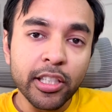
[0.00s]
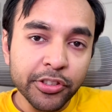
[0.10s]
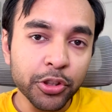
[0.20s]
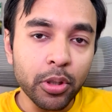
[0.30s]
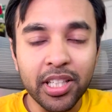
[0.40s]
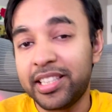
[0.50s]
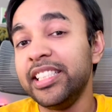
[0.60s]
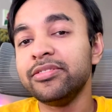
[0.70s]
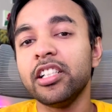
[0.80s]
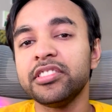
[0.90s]
So
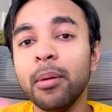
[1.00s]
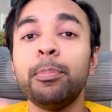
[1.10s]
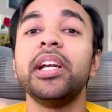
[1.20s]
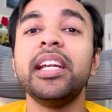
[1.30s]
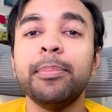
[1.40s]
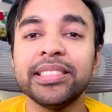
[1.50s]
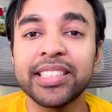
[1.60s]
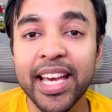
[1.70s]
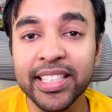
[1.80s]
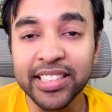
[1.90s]
this was a pretty
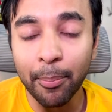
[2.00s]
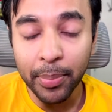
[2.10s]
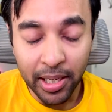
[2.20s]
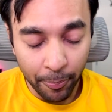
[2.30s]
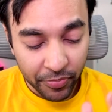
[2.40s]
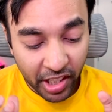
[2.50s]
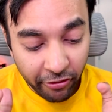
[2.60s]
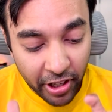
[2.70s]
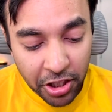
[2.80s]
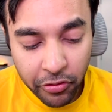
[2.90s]
basic example
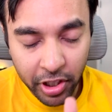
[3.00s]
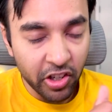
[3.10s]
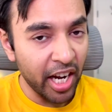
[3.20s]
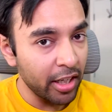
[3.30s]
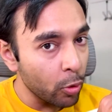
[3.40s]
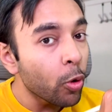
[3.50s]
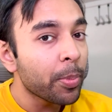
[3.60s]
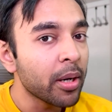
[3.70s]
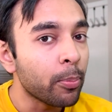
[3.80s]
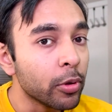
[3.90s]
when you were trying to
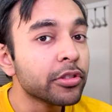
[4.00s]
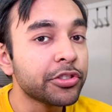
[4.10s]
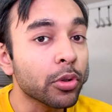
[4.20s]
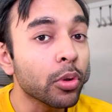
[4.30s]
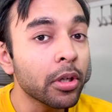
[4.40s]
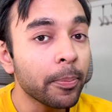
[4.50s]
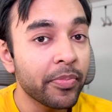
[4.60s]
open a bookstore